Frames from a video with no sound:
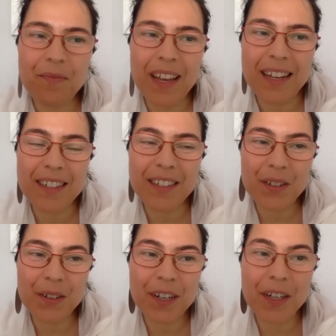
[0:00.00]
the
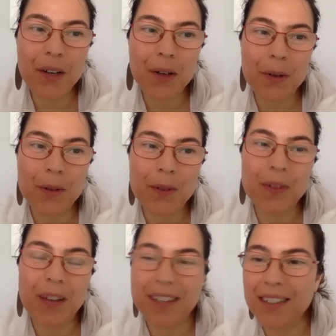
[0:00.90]
story goes,
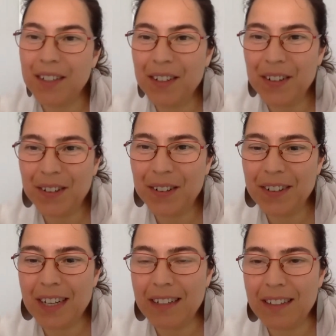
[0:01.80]
as you know,
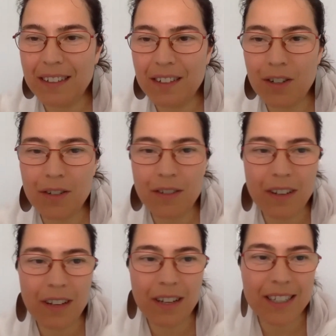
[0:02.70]
that
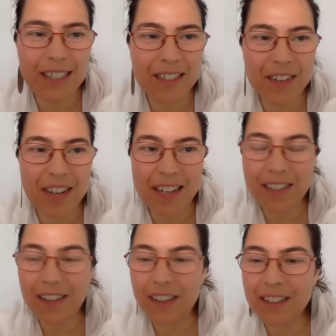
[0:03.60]
the Israelites
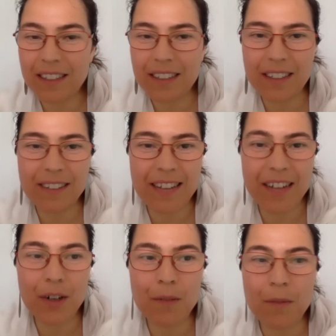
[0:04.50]
got the
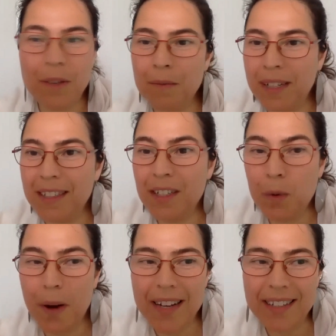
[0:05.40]
10 Commandments
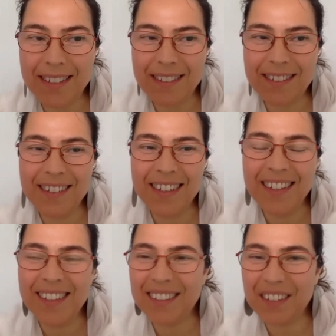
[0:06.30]
twice.
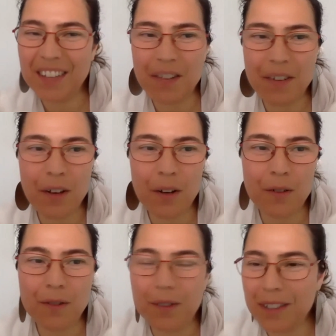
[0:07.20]
So here we go
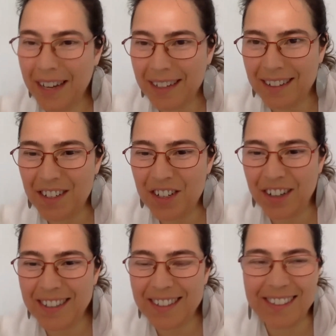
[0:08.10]
for second
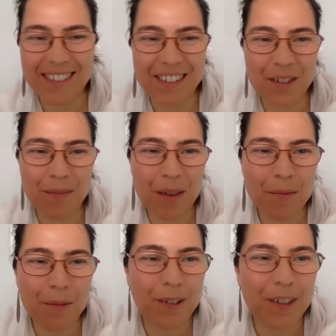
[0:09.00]
chances on Yom
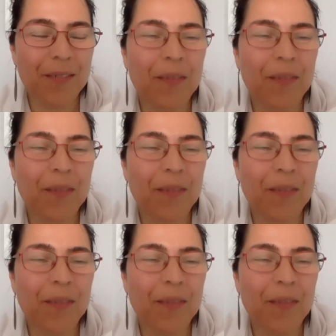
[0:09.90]
Kippur.